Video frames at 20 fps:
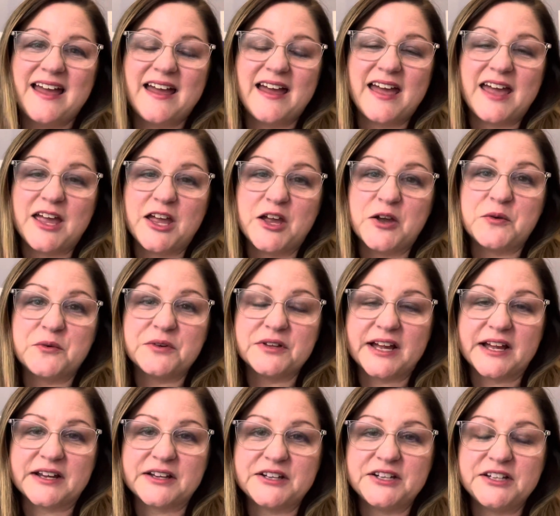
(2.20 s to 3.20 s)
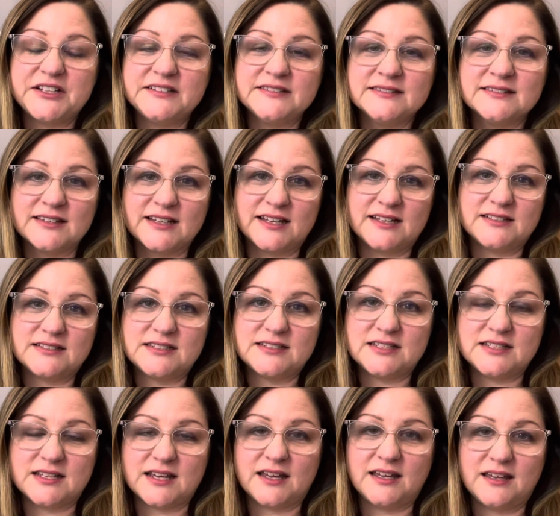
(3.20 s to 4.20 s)
Hey, well, I couldn't let
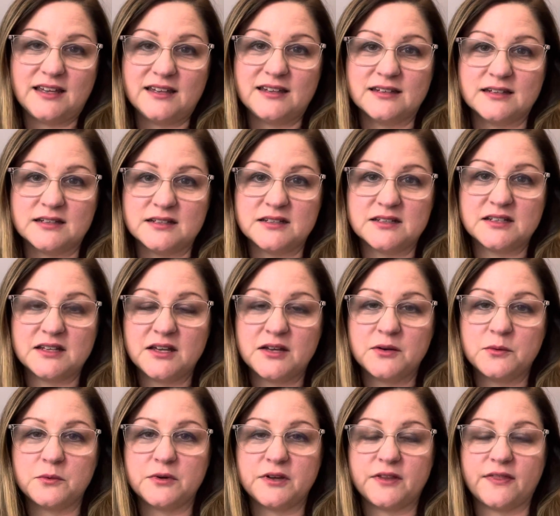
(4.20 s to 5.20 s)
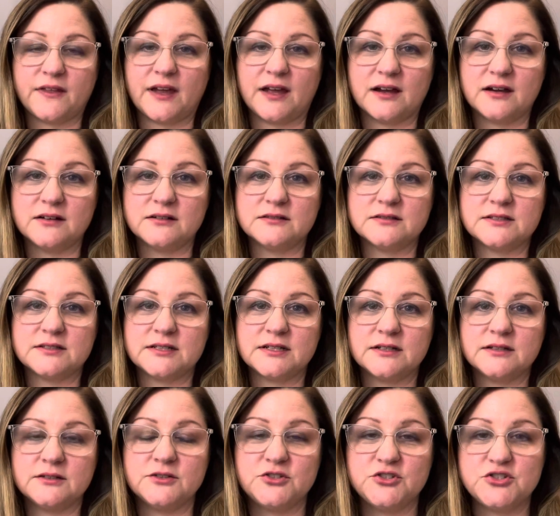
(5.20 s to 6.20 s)
today end without
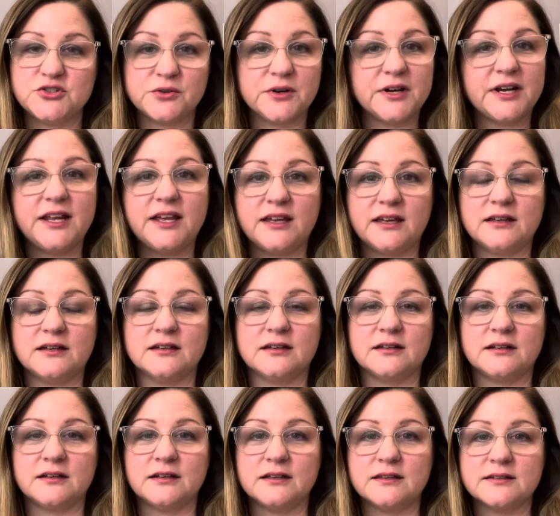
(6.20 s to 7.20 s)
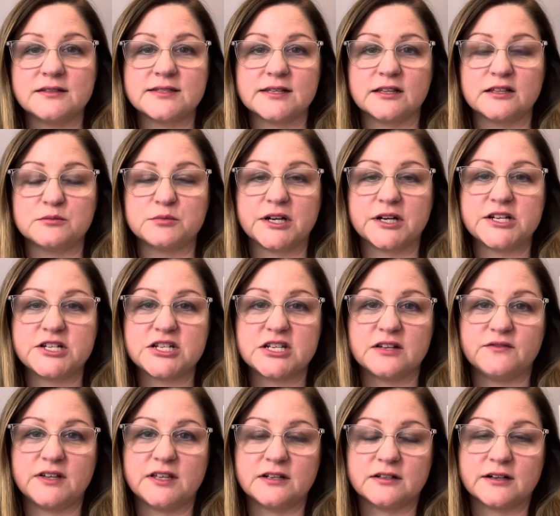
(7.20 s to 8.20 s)
joining in the celebration
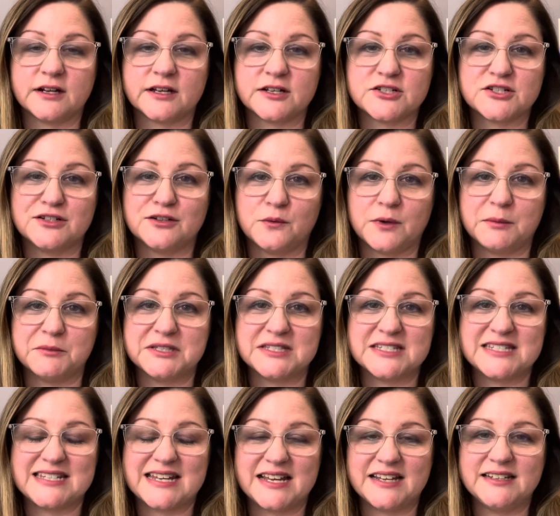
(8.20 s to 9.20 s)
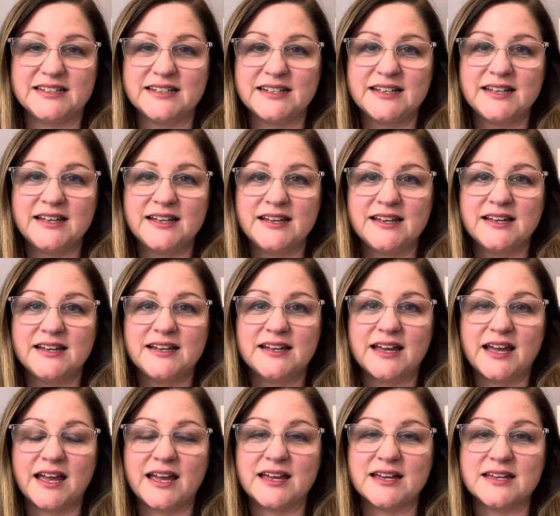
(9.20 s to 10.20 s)
of International Women's Day.
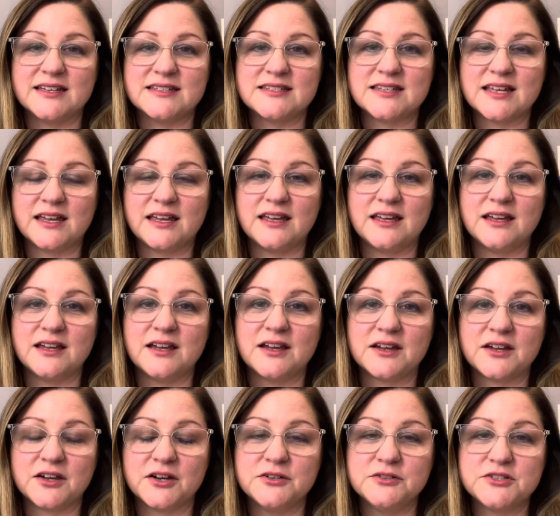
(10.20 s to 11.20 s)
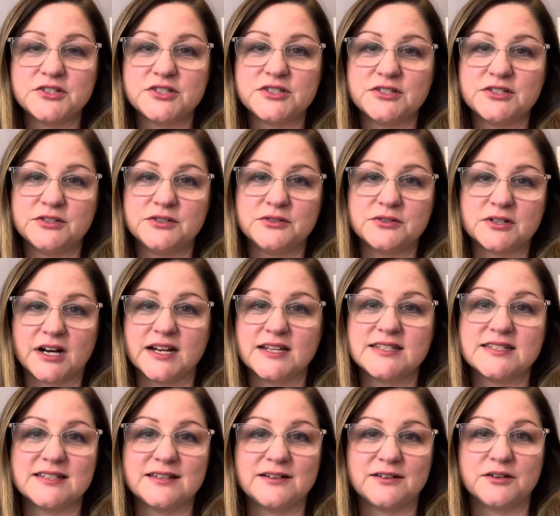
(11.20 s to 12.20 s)
As a coach to
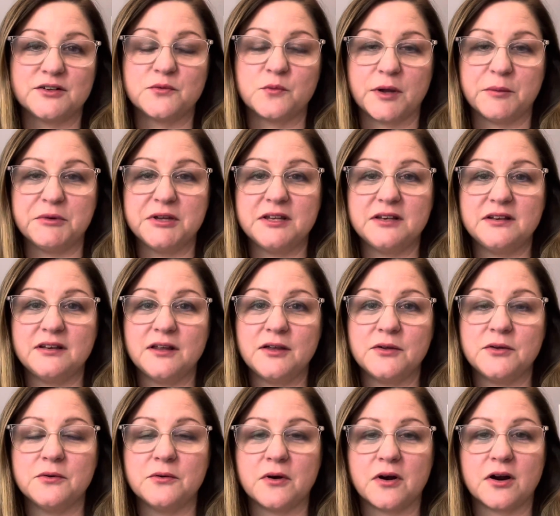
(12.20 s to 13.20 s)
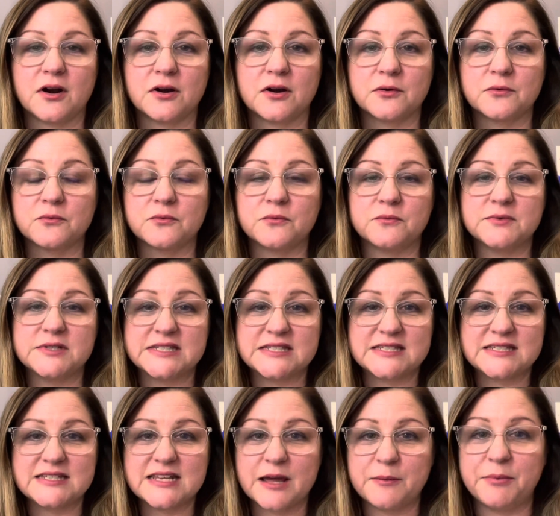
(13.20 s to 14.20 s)
Christ-centered women who are
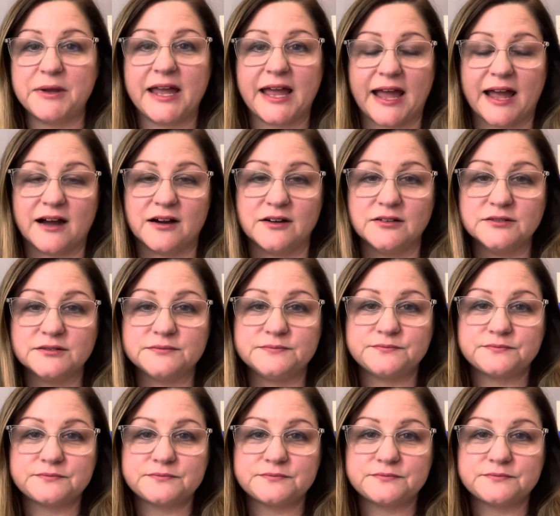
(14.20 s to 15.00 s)
stepping out